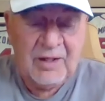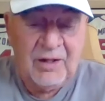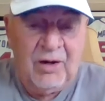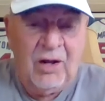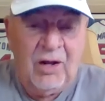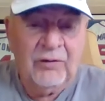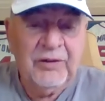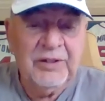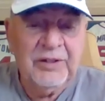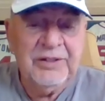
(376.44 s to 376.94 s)

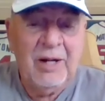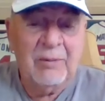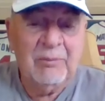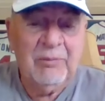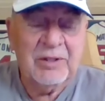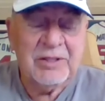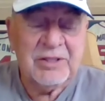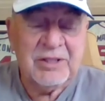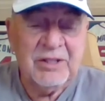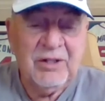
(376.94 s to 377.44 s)
all the
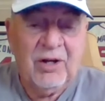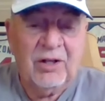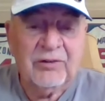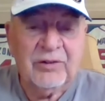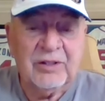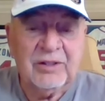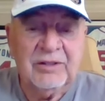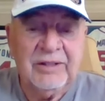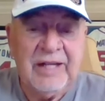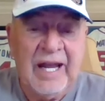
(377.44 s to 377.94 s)
numbers and all
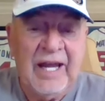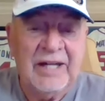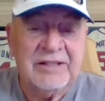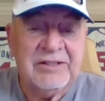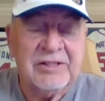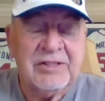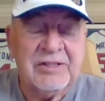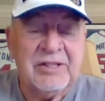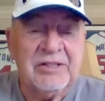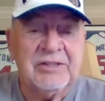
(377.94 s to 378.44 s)
the
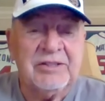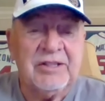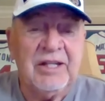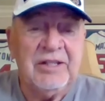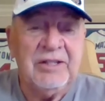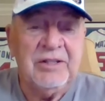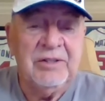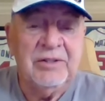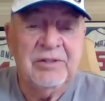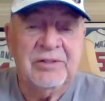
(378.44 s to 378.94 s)
gadgets that they
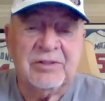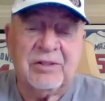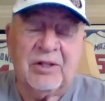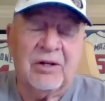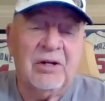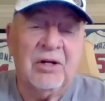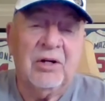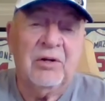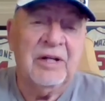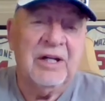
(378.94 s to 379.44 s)
use,
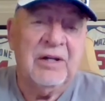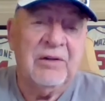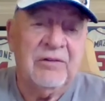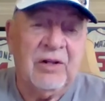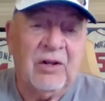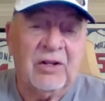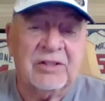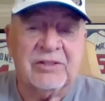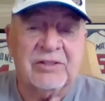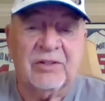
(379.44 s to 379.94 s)
are oh and
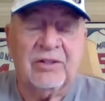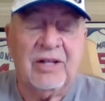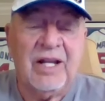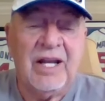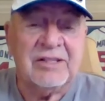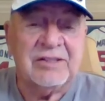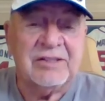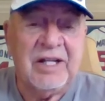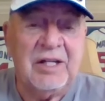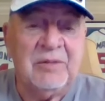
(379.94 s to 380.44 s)
lost their
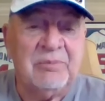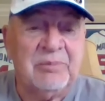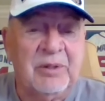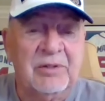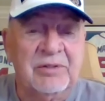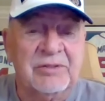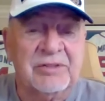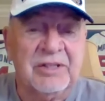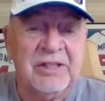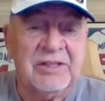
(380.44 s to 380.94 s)
last eight
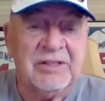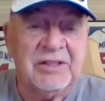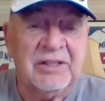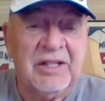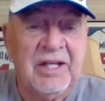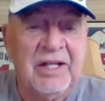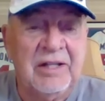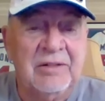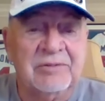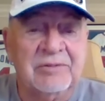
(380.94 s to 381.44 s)
postseason
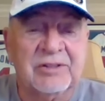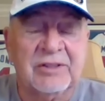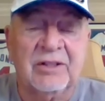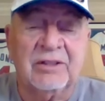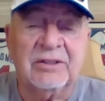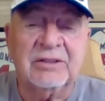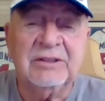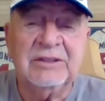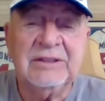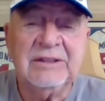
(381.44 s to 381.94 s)
games.
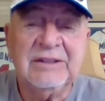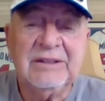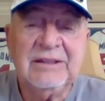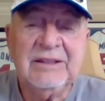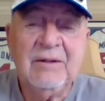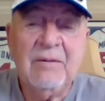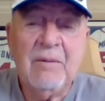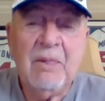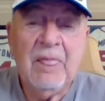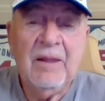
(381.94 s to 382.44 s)
So,
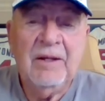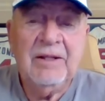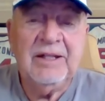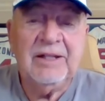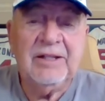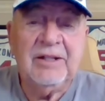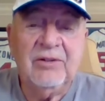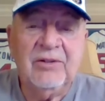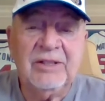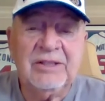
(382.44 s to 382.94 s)

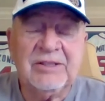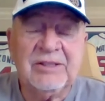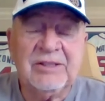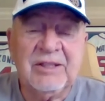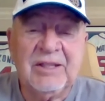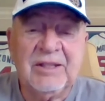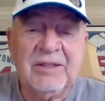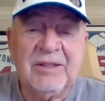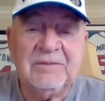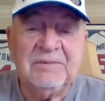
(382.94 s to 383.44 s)
you know, it's
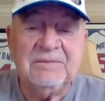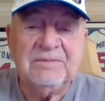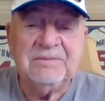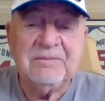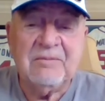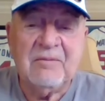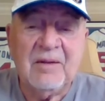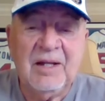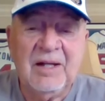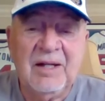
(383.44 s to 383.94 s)
um,
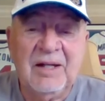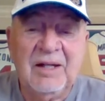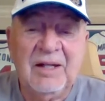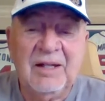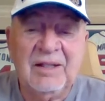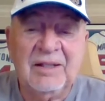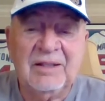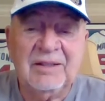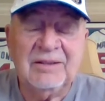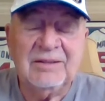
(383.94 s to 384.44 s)

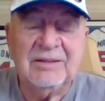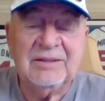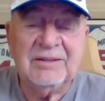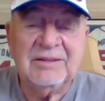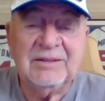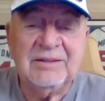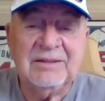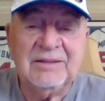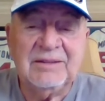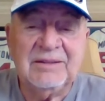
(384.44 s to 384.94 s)
uh,
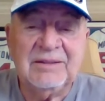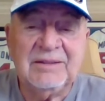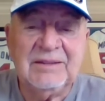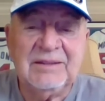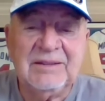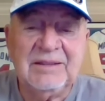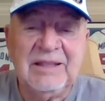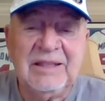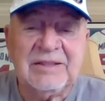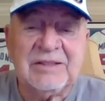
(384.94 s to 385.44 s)

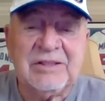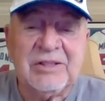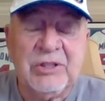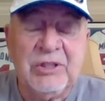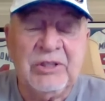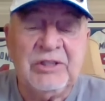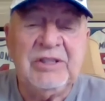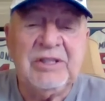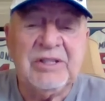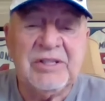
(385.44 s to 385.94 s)
it's
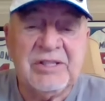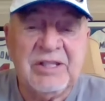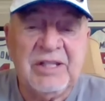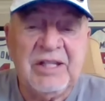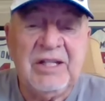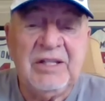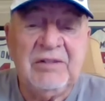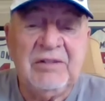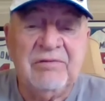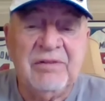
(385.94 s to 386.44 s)
good to
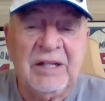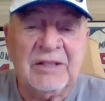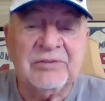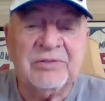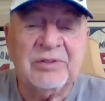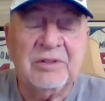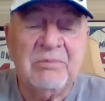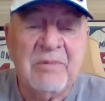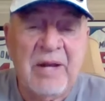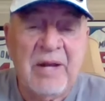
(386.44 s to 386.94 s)
see
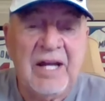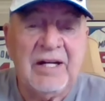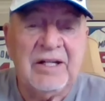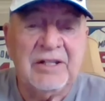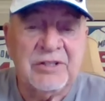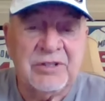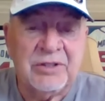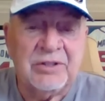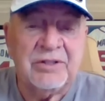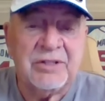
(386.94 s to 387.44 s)
veteran
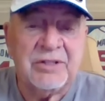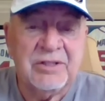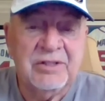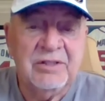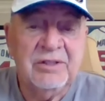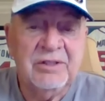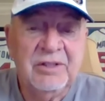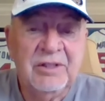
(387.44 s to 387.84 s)
managers